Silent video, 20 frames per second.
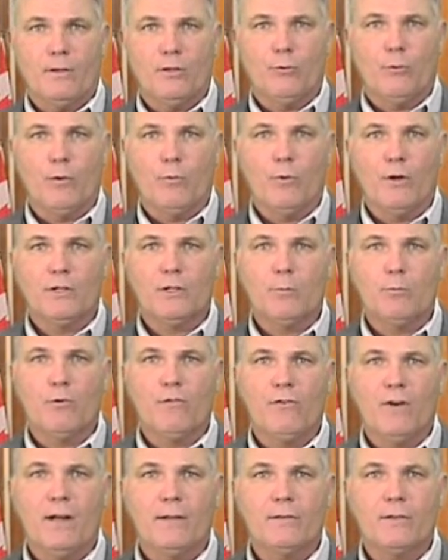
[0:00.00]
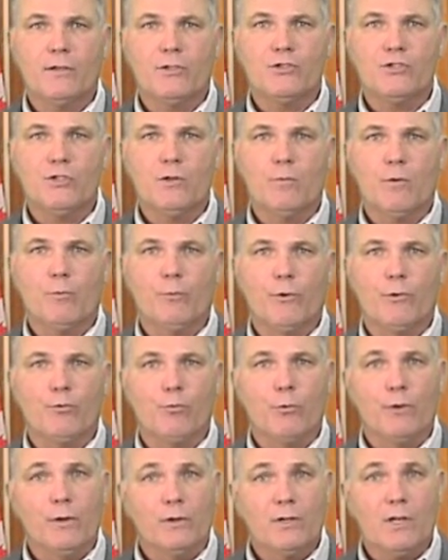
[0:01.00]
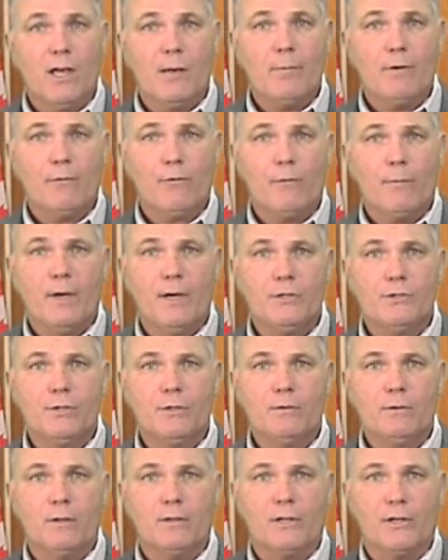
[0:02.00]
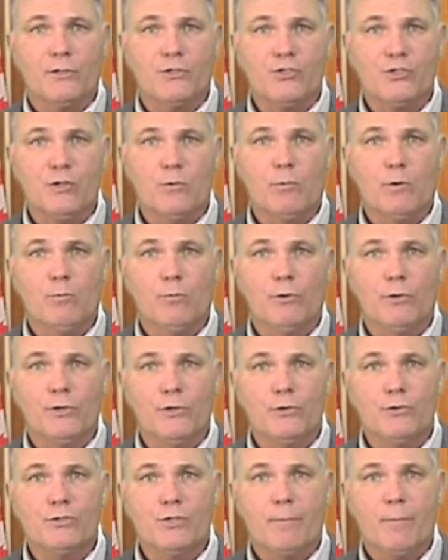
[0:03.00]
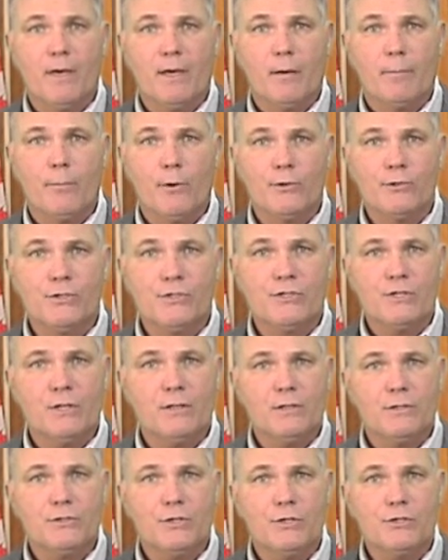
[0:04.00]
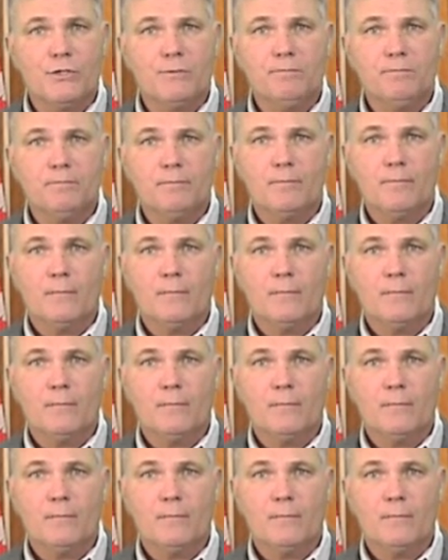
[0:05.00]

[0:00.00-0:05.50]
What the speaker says: Do we want to provide the consumer with real-time information that the consumer will use to make a purchasing decision?